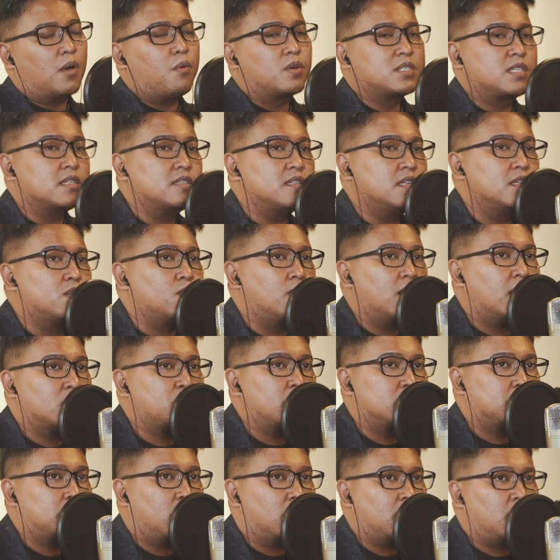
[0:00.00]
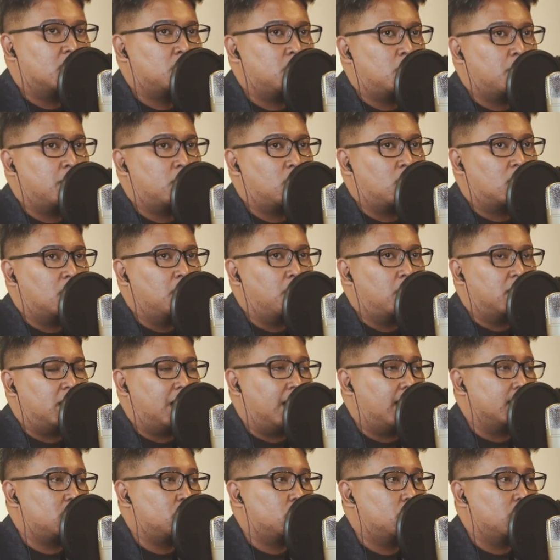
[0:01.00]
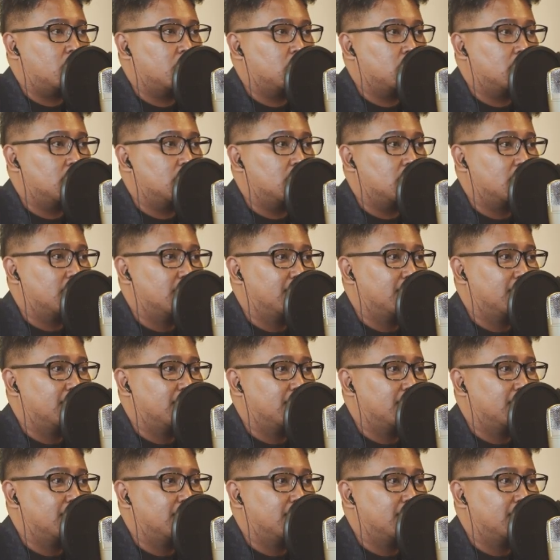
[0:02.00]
I was listening to last week's podcast when we were talking about the Achuan one.